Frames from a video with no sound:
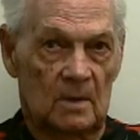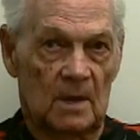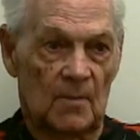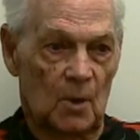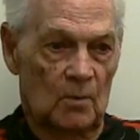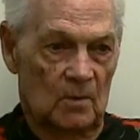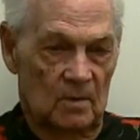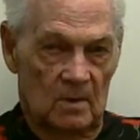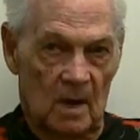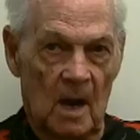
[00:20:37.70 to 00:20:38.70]
they brought,
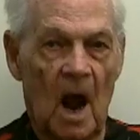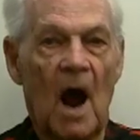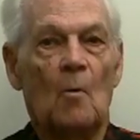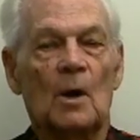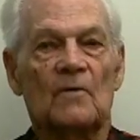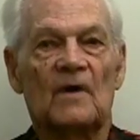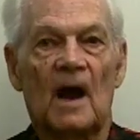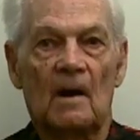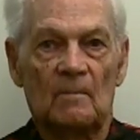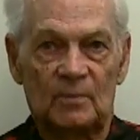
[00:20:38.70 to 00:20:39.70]
one of
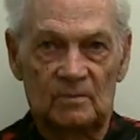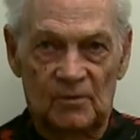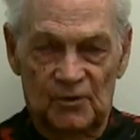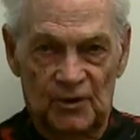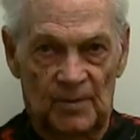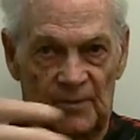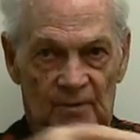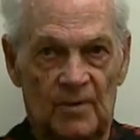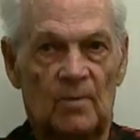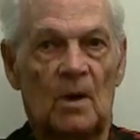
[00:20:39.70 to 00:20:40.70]
our ships
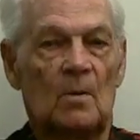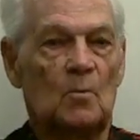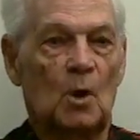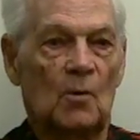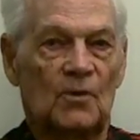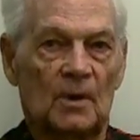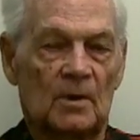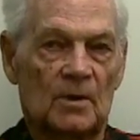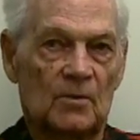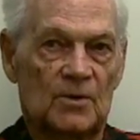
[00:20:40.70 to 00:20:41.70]
brought
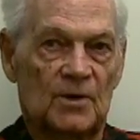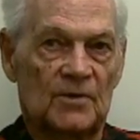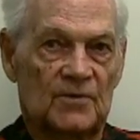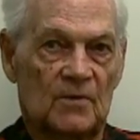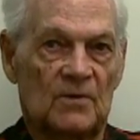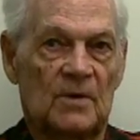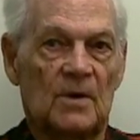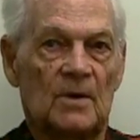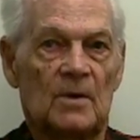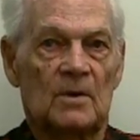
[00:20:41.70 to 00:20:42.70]
the utensils
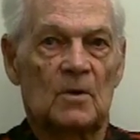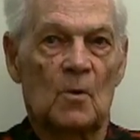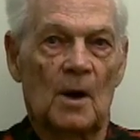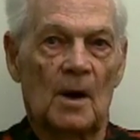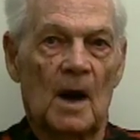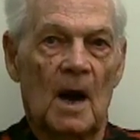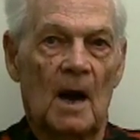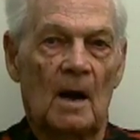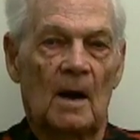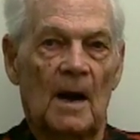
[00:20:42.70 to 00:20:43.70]
to where
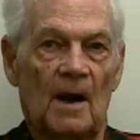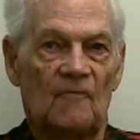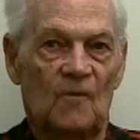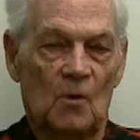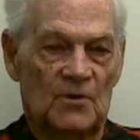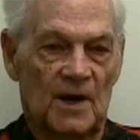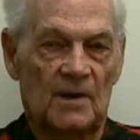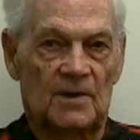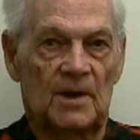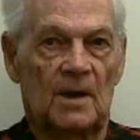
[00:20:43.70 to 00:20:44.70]
our Air Force
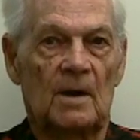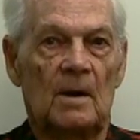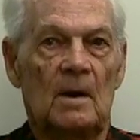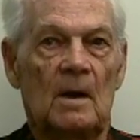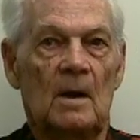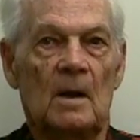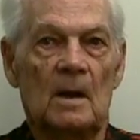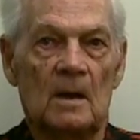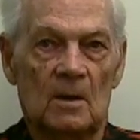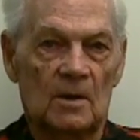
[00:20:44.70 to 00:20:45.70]
out there
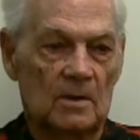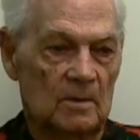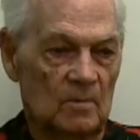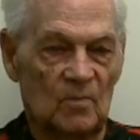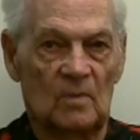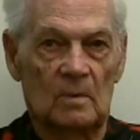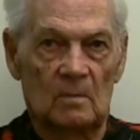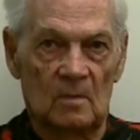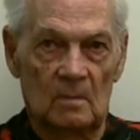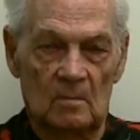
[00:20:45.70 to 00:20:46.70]
could
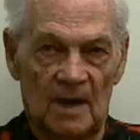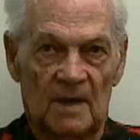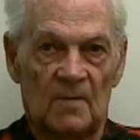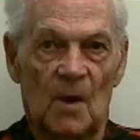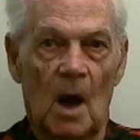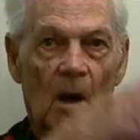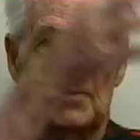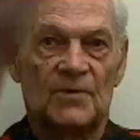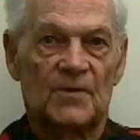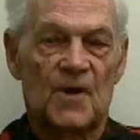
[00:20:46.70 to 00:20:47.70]
make the
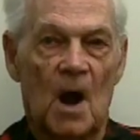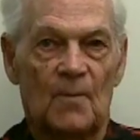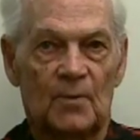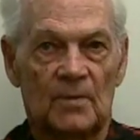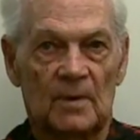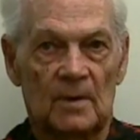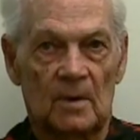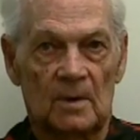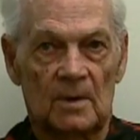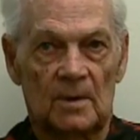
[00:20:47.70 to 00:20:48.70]
bombs to drop
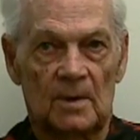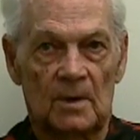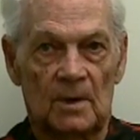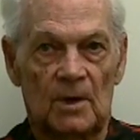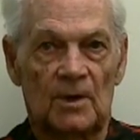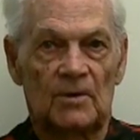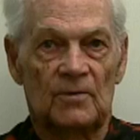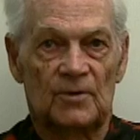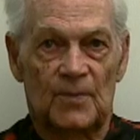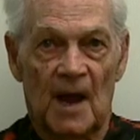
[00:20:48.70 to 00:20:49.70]

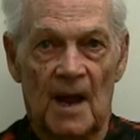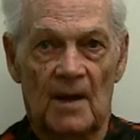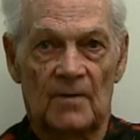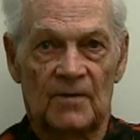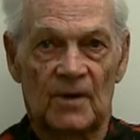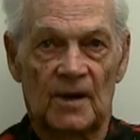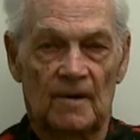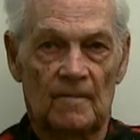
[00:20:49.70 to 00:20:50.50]
in Japan, see?